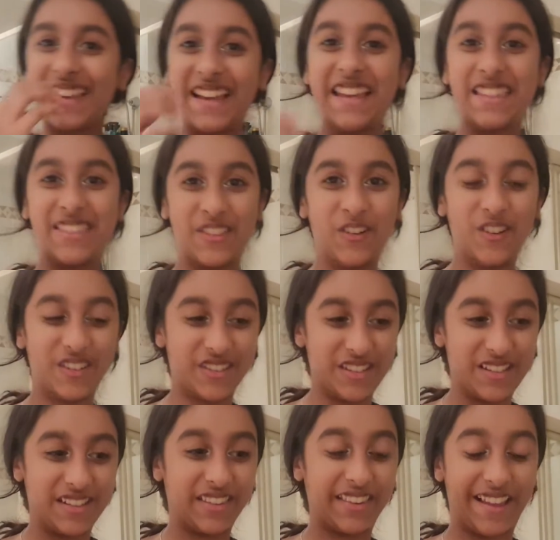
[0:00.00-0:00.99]
He thought
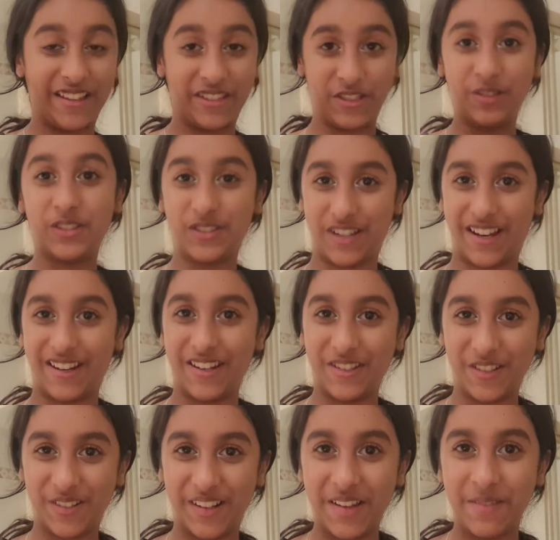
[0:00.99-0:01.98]
that she was trying to
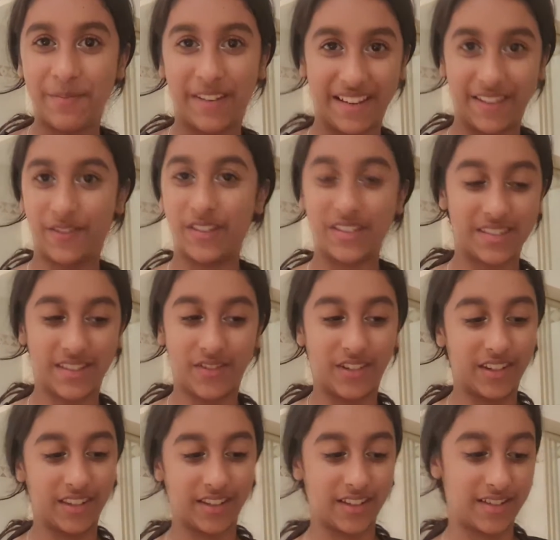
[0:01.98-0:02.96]
do it, but it wasn't even
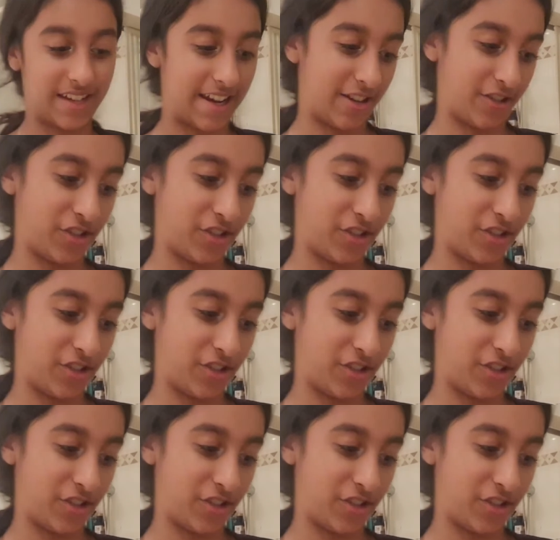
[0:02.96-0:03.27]
in the container.